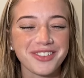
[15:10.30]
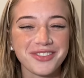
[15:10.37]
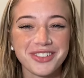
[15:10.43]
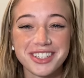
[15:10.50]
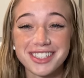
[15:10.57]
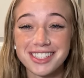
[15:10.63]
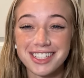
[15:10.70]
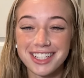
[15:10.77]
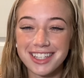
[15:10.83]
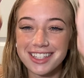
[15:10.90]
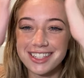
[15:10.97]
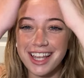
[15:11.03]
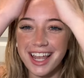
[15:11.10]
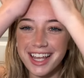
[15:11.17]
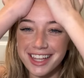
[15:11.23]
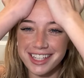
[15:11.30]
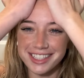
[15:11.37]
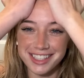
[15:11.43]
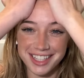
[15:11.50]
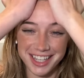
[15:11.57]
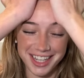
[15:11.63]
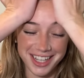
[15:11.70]
would she say these
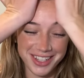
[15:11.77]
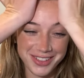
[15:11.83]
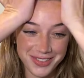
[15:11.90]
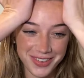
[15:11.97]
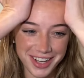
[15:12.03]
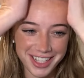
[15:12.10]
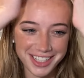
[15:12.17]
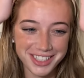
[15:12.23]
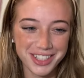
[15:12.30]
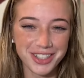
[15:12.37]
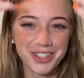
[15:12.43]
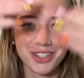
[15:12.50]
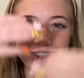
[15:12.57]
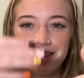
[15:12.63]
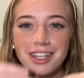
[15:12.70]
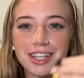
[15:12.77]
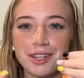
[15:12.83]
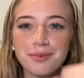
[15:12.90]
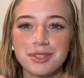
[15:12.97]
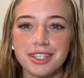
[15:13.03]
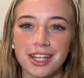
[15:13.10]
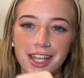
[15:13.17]
things? What? She just like
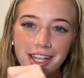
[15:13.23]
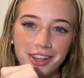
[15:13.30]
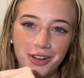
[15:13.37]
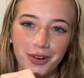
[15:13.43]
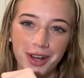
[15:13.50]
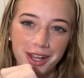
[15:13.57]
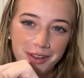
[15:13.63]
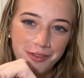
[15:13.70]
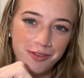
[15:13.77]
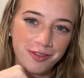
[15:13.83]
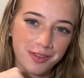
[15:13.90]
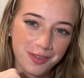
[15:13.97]
keeps digging the grave.